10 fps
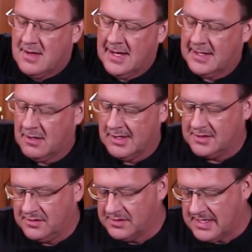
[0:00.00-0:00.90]
I can
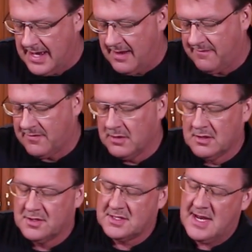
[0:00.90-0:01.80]
always use that for a
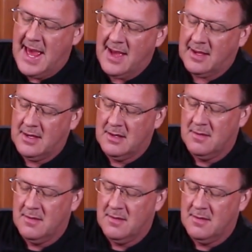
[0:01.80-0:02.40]
little snack.